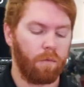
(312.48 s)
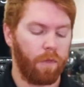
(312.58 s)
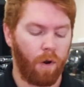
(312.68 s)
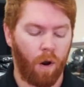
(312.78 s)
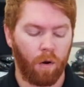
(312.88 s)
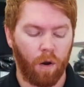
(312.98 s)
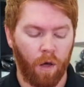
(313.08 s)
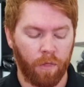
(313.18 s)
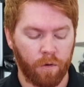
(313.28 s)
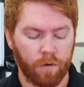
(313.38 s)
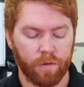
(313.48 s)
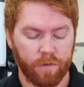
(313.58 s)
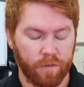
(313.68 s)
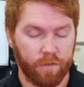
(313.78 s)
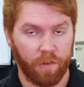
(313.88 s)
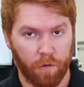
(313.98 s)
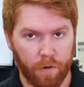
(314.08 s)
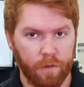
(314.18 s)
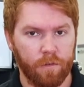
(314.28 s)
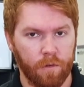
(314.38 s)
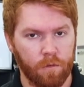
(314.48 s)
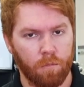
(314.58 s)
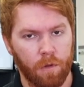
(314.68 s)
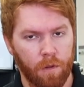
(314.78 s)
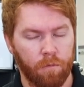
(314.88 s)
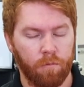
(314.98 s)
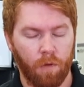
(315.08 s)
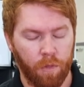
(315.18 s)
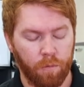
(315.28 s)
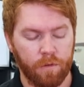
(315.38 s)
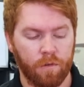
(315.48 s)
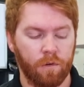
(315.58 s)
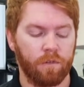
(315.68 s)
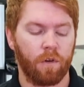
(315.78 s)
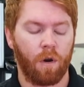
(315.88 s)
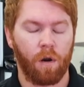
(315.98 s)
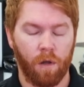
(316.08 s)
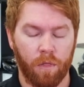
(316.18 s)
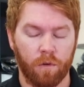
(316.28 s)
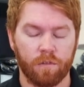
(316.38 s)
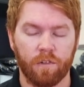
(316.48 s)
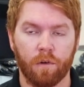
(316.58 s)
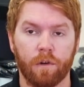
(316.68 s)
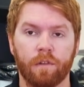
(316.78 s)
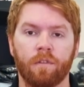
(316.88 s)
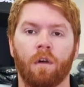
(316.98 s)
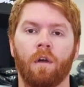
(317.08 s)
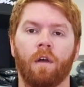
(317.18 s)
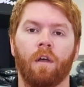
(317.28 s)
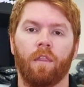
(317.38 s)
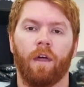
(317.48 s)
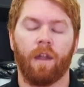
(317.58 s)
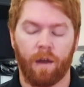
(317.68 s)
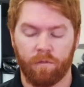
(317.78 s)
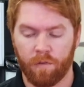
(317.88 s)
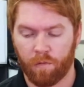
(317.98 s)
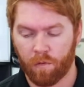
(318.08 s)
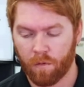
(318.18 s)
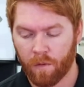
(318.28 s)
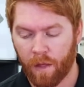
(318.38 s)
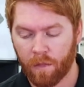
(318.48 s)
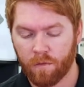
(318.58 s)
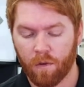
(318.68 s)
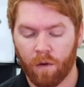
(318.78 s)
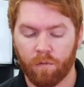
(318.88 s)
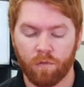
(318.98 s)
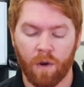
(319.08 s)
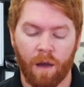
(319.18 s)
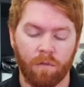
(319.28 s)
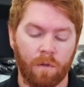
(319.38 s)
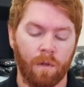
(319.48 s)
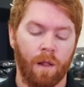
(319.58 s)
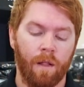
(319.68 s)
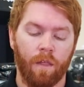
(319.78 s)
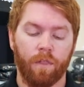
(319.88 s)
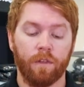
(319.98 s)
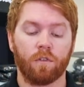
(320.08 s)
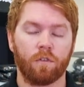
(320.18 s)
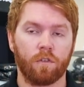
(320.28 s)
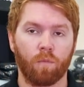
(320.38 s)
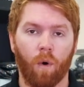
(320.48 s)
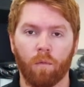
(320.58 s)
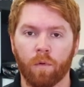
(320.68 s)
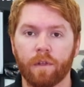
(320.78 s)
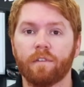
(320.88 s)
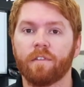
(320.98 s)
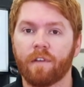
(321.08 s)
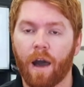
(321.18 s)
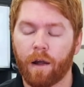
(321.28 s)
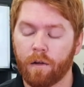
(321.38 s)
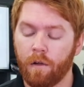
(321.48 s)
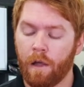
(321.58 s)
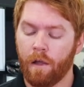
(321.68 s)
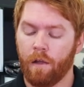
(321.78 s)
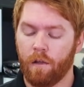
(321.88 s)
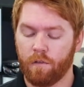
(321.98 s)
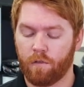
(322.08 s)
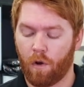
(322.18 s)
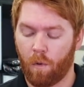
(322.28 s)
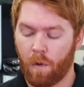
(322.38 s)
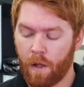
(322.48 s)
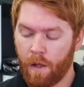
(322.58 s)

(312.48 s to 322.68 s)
There are other series. These would be a 3 series. There are other series that have different lengths of travel. These are just what we stock. So